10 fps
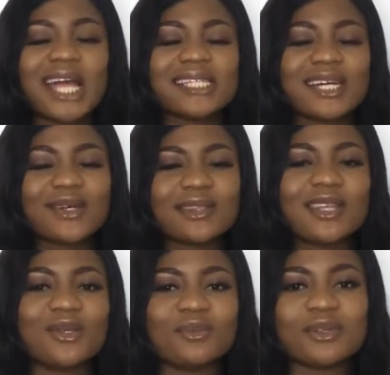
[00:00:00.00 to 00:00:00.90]
Second
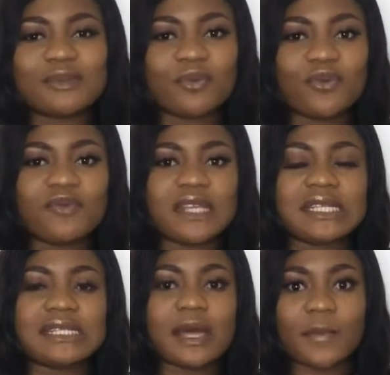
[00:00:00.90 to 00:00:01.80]
thing you must prove
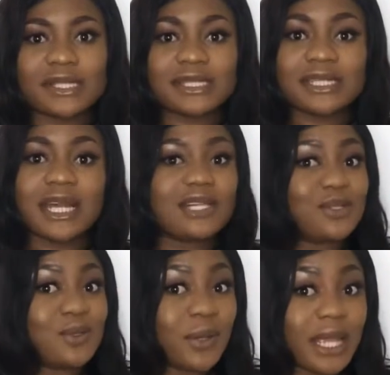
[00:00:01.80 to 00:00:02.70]
is capacity as
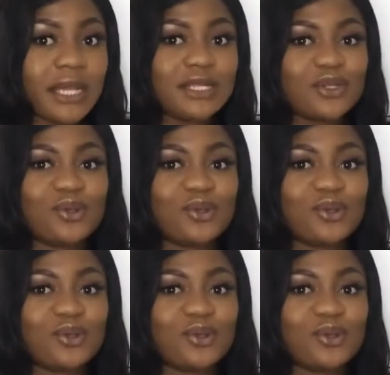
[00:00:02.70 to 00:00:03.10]
to age.